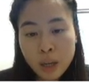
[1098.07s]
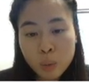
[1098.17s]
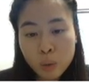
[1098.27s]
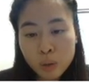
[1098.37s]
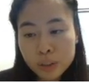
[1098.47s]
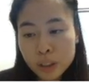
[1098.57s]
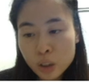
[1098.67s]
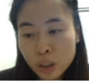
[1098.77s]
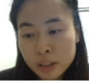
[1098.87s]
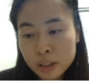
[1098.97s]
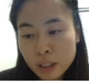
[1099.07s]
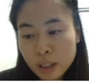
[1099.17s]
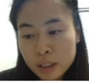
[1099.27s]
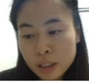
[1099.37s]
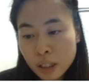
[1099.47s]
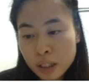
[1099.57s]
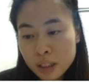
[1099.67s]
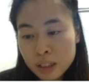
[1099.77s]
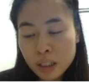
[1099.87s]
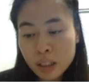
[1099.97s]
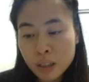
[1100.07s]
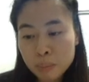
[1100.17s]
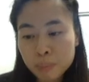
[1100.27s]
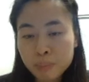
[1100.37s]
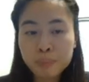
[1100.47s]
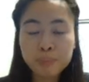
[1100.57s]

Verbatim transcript: they will suggest inside the synonym.